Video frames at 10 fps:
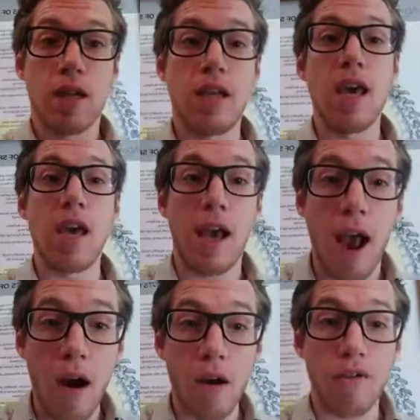taken
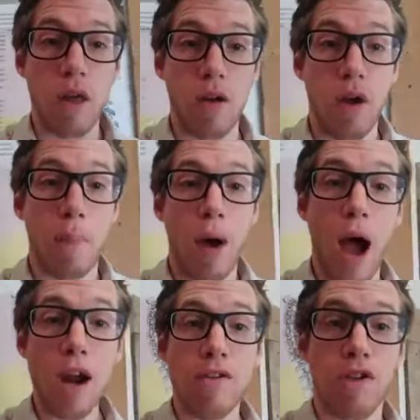care of their
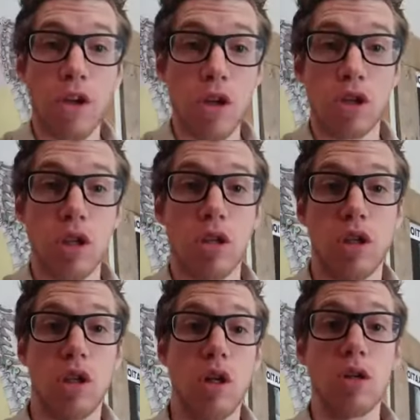body for years and years
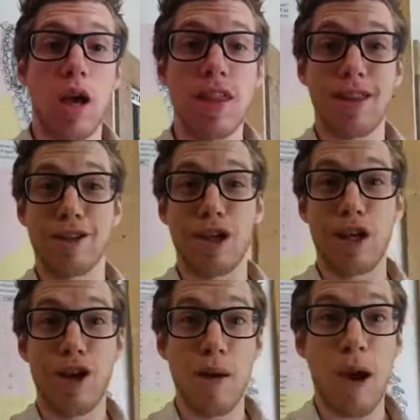and years, I think there's a
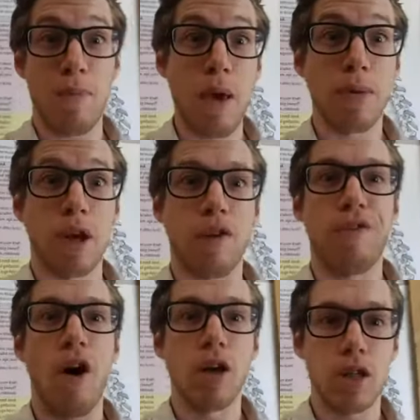good amount of people that could
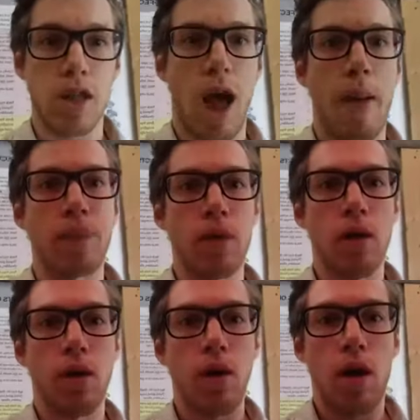fall into that.
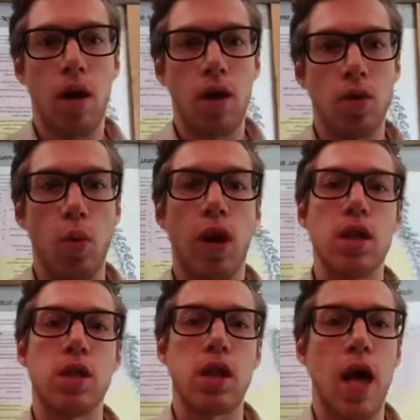So we're going
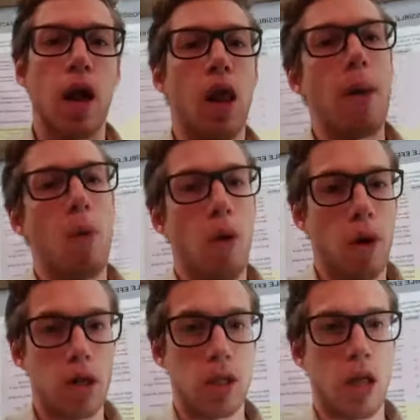to see that a lot more.
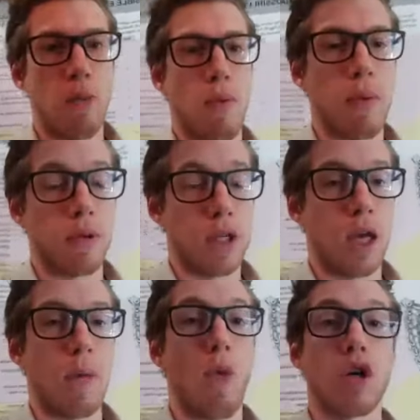We're going to see a lot more people
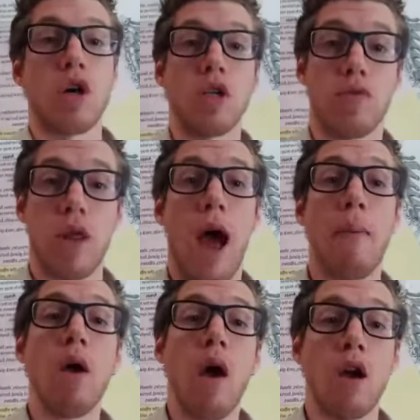taking more drugs for
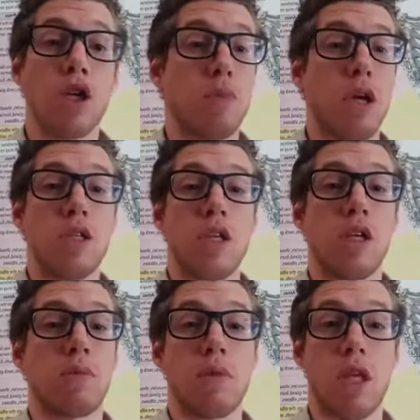that, just because
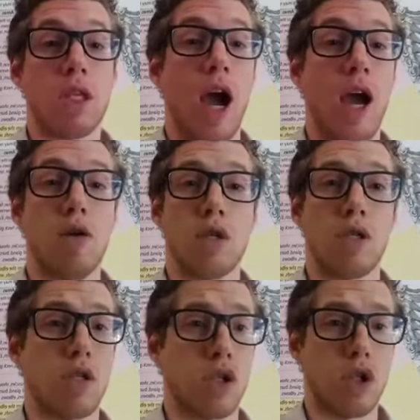the
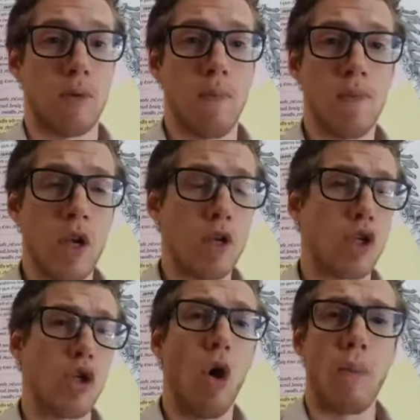diagnosis is just
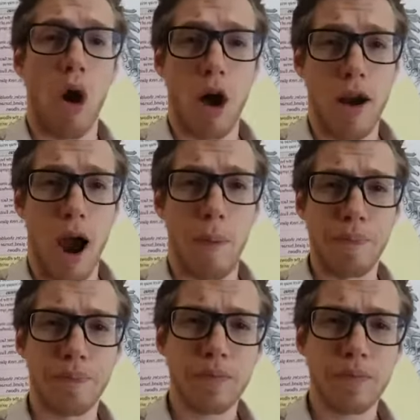so broad now.